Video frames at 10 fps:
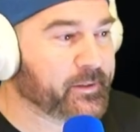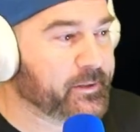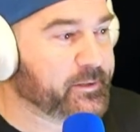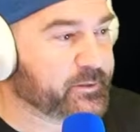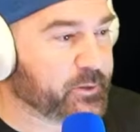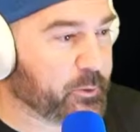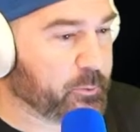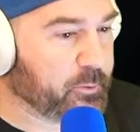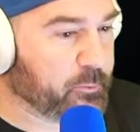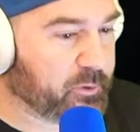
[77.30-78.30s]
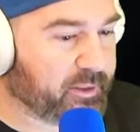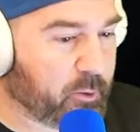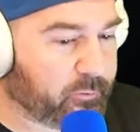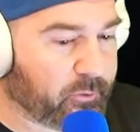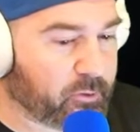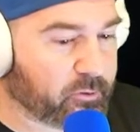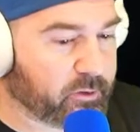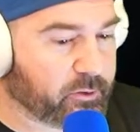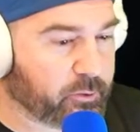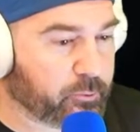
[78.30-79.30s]
So without further
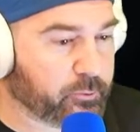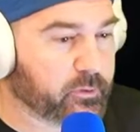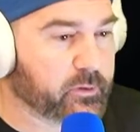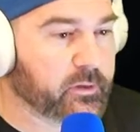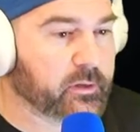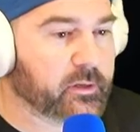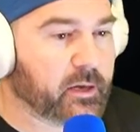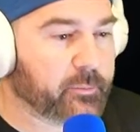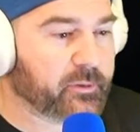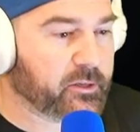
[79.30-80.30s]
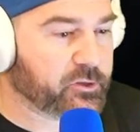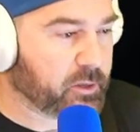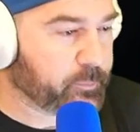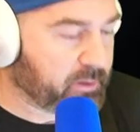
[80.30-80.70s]
ado, I'm going to jump into